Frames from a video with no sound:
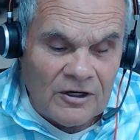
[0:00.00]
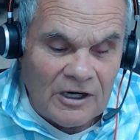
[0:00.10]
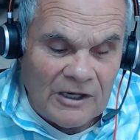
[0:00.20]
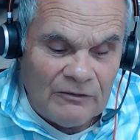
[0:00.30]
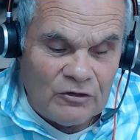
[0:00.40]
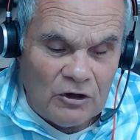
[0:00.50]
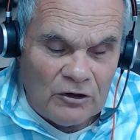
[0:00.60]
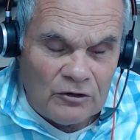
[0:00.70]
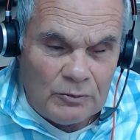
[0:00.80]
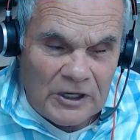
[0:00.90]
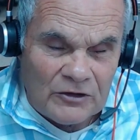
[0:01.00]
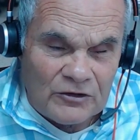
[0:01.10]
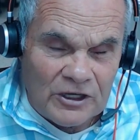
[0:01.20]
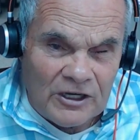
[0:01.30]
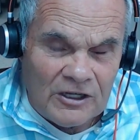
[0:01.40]
I'm Charles
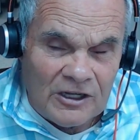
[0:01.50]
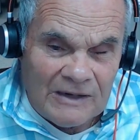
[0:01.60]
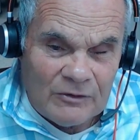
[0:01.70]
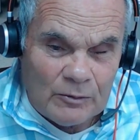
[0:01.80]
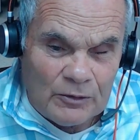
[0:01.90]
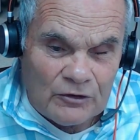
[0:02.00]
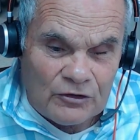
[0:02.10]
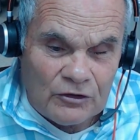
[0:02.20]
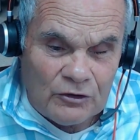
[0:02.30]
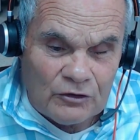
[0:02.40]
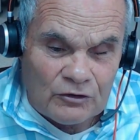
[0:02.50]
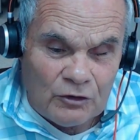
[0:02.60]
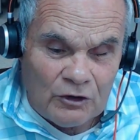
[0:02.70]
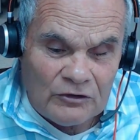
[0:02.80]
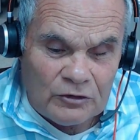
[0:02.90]
Pascal. I'm the person who is
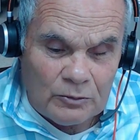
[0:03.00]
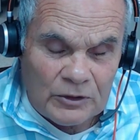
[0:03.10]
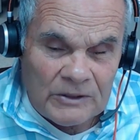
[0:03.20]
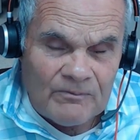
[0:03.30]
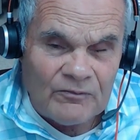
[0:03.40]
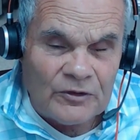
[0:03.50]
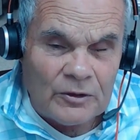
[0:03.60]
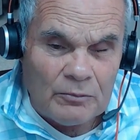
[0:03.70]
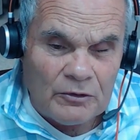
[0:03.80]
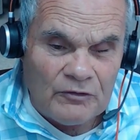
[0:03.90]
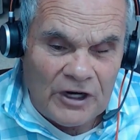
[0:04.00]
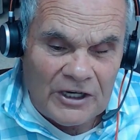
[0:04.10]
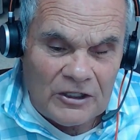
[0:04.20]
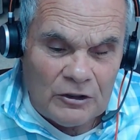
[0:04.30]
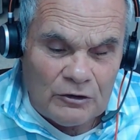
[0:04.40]
going to be
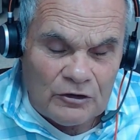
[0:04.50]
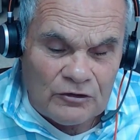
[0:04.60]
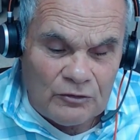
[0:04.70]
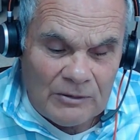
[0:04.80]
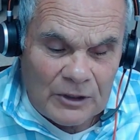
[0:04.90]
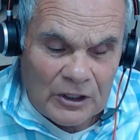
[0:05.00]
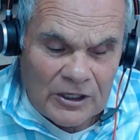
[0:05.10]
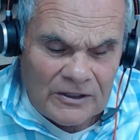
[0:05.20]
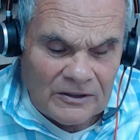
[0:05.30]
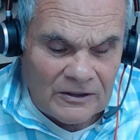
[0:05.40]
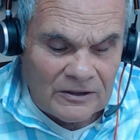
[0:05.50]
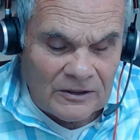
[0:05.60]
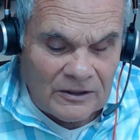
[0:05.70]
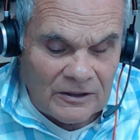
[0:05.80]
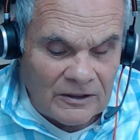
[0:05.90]
providing you this webinar,
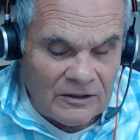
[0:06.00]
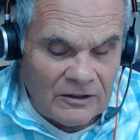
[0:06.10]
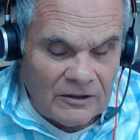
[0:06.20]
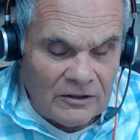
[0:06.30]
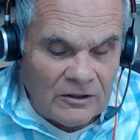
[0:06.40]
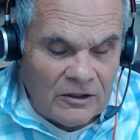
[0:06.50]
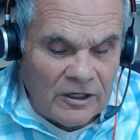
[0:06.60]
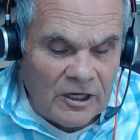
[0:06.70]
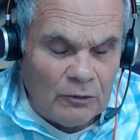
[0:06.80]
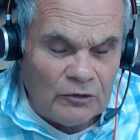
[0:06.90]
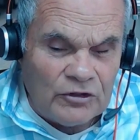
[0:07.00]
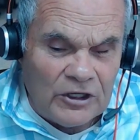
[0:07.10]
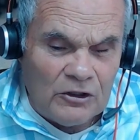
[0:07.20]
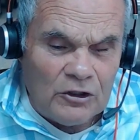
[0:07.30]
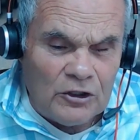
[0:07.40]
and we'll
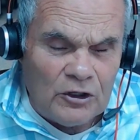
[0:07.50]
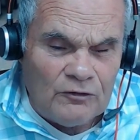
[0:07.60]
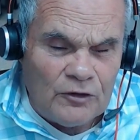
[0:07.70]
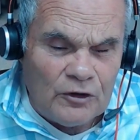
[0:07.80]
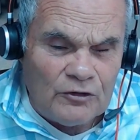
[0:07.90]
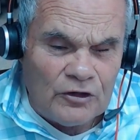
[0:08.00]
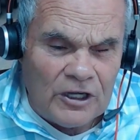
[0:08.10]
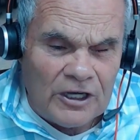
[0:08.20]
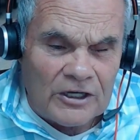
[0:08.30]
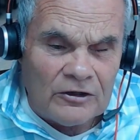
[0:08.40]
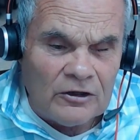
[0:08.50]
take a look at our first slide.